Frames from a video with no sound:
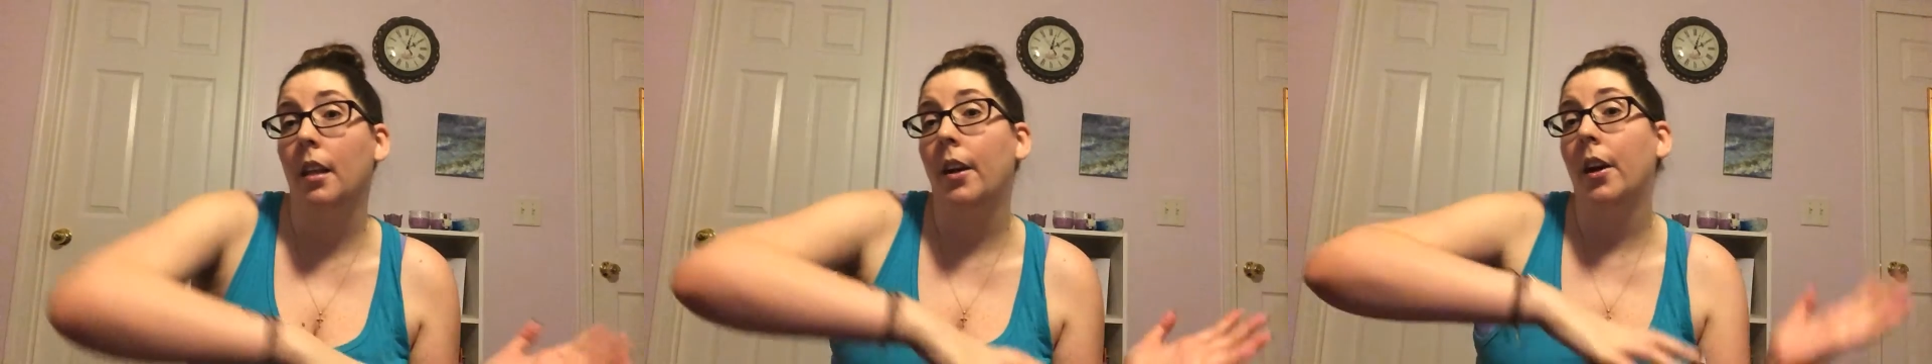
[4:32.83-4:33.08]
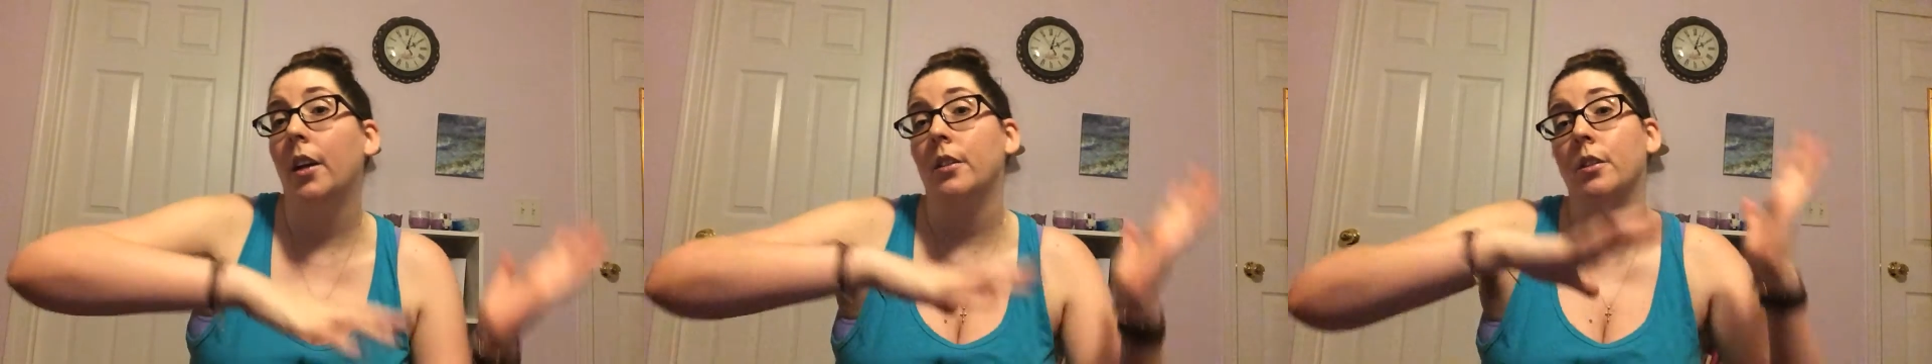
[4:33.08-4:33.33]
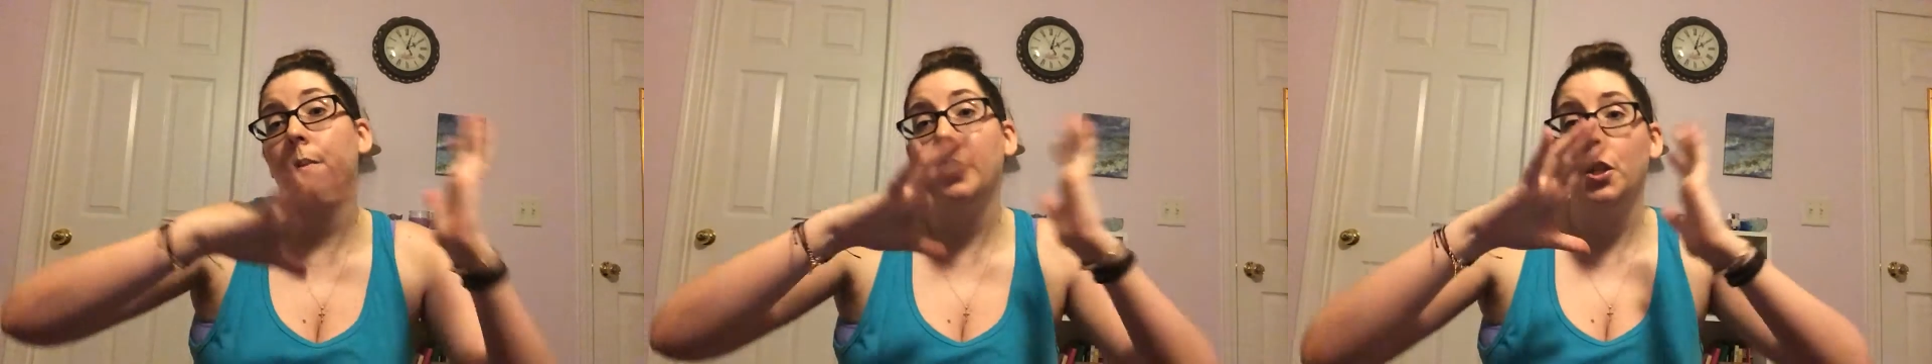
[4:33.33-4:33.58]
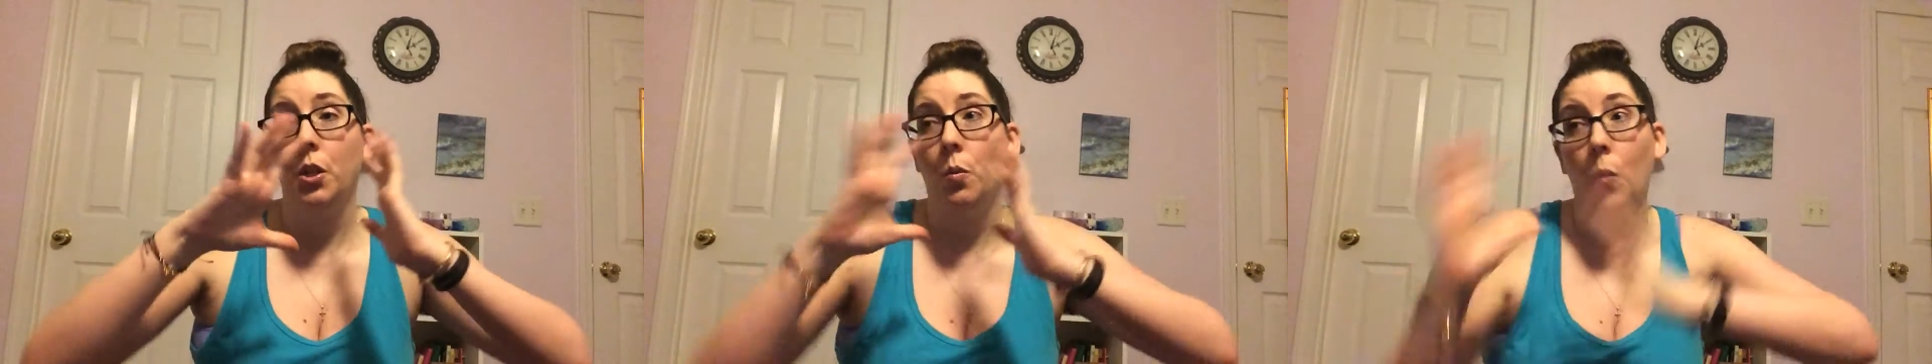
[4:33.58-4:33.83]
Lyrica so
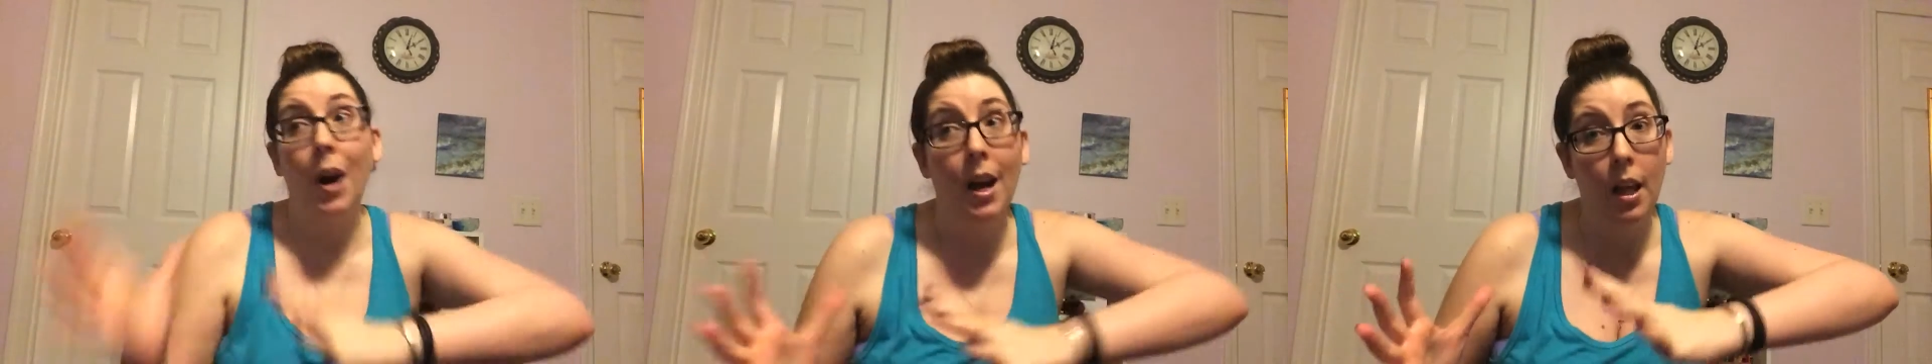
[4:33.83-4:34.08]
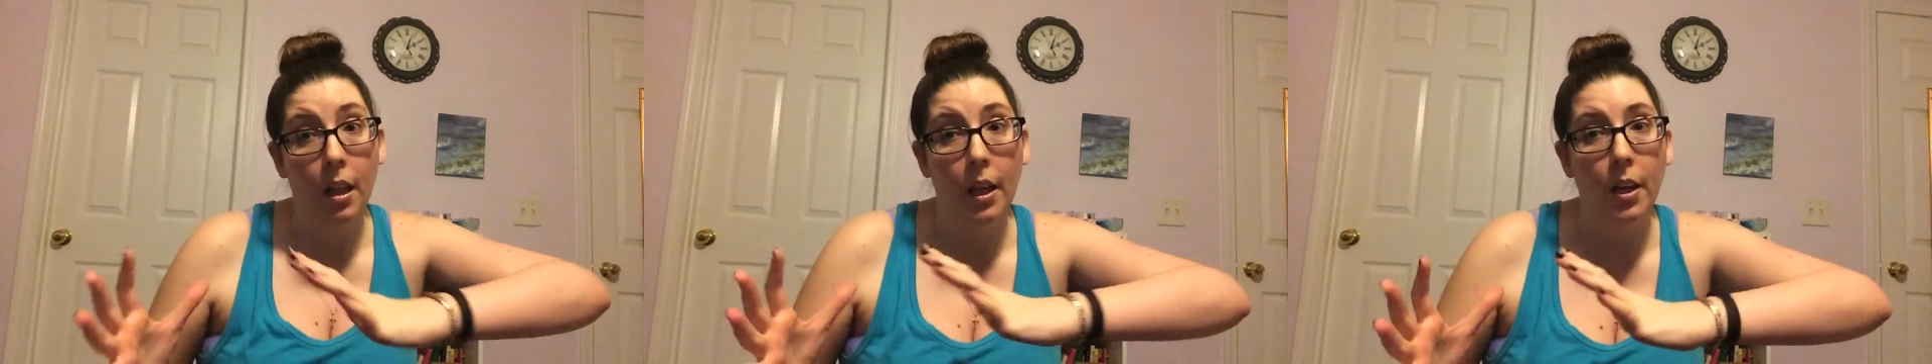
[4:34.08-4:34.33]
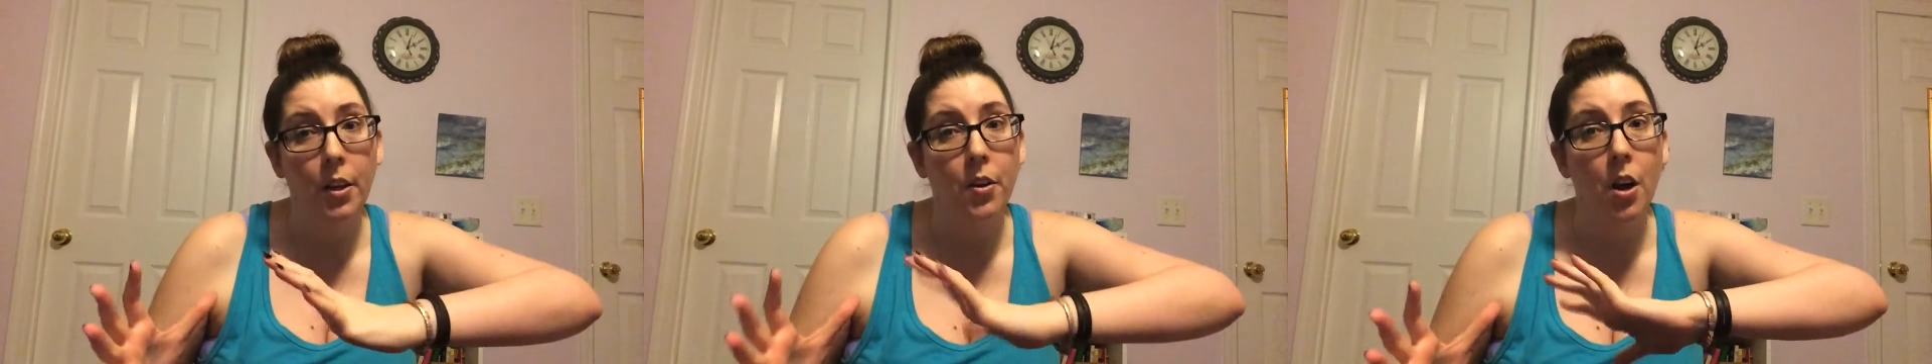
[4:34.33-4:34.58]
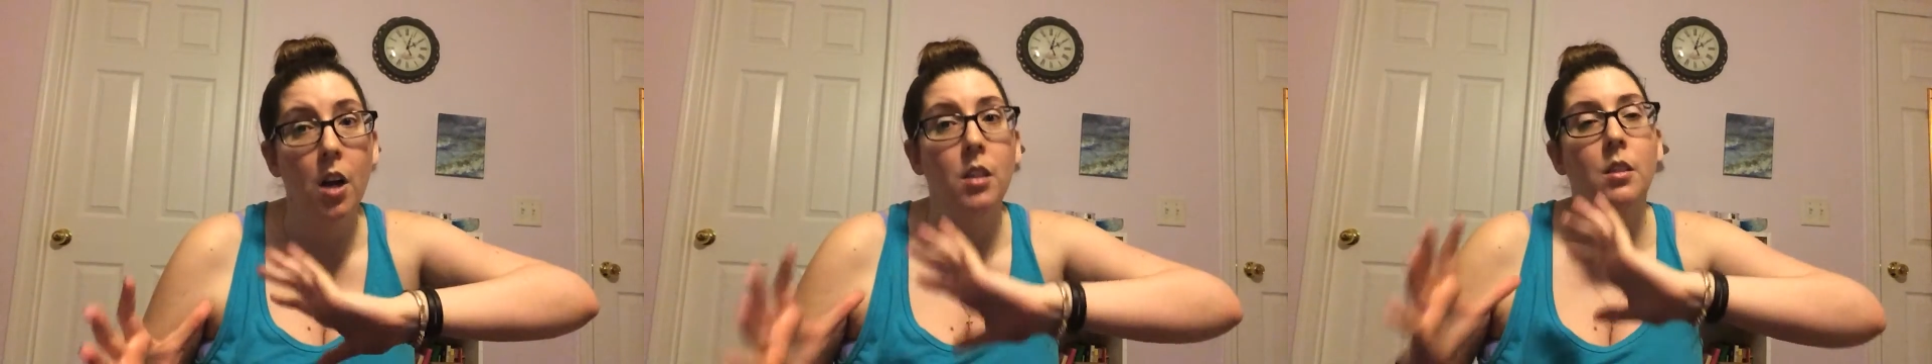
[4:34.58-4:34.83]
much and why I like
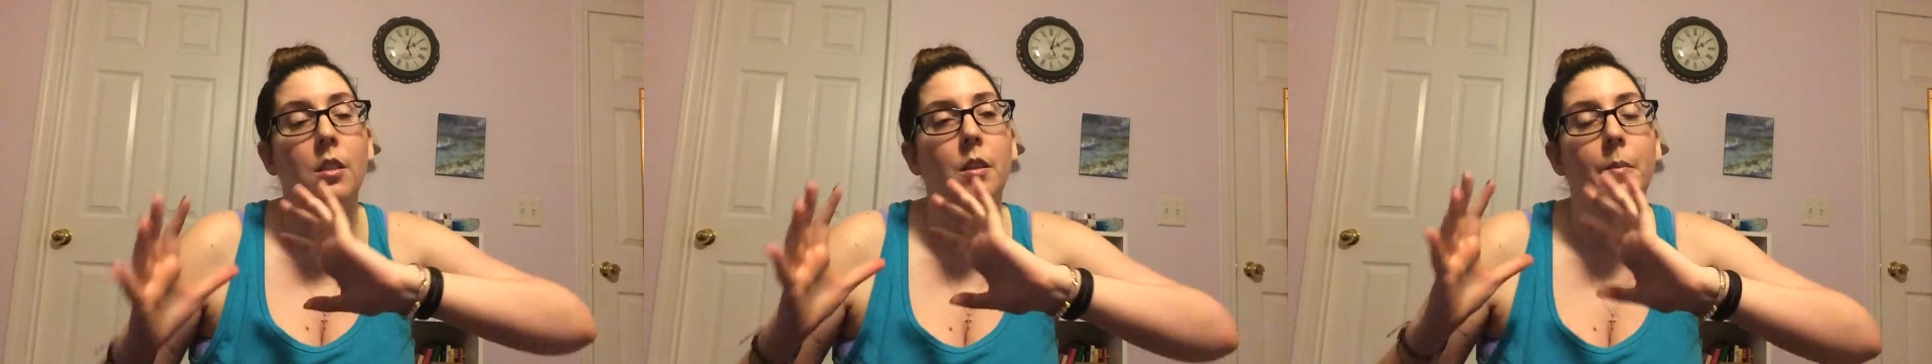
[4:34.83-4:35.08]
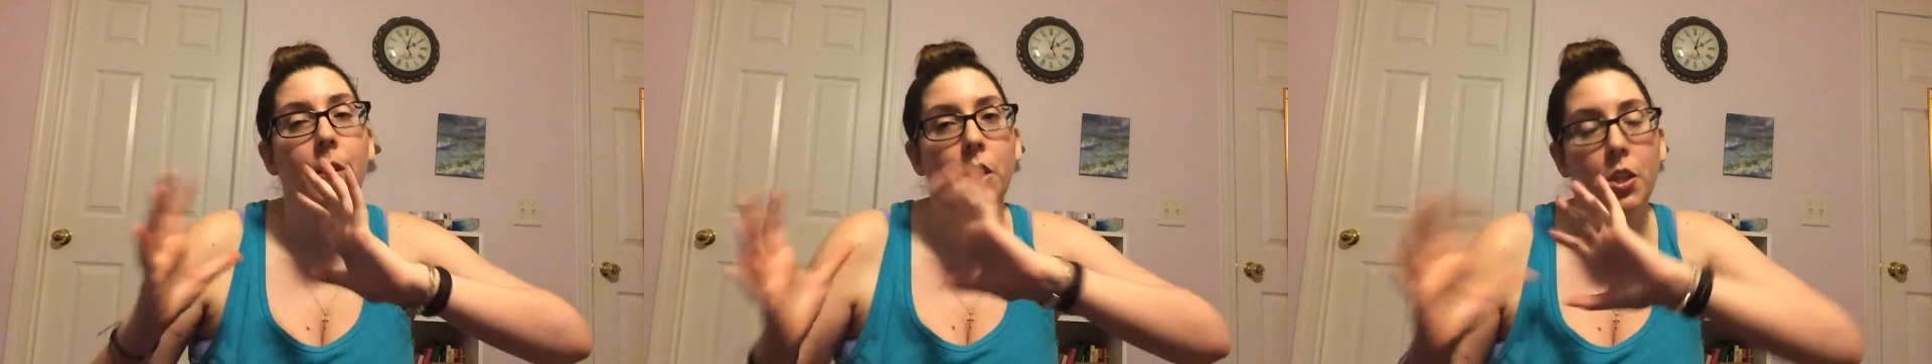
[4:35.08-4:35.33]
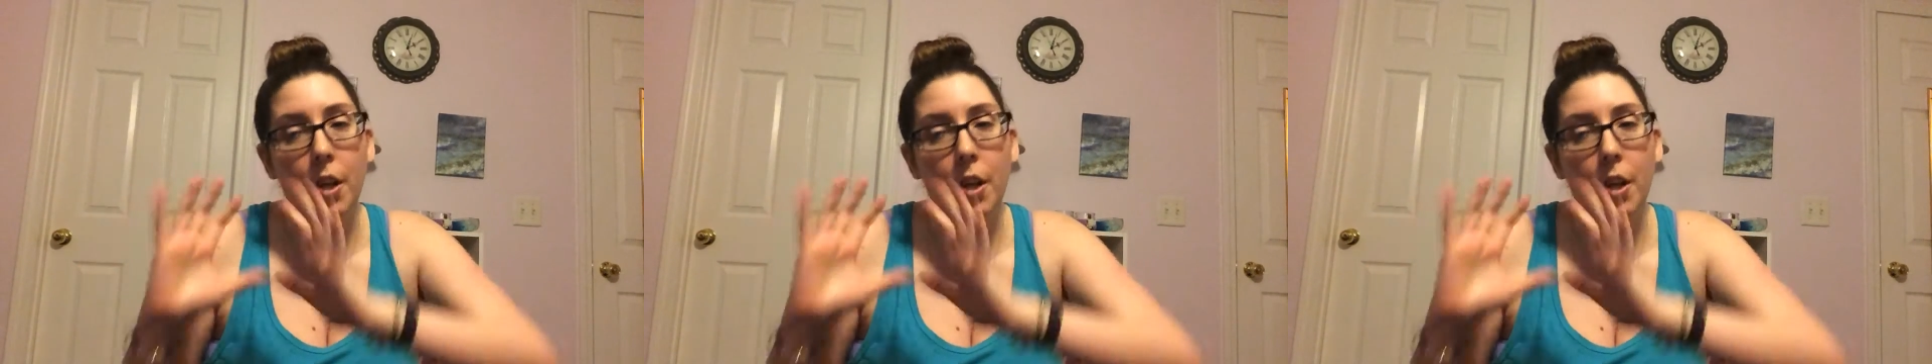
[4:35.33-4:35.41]
Neurontin so much.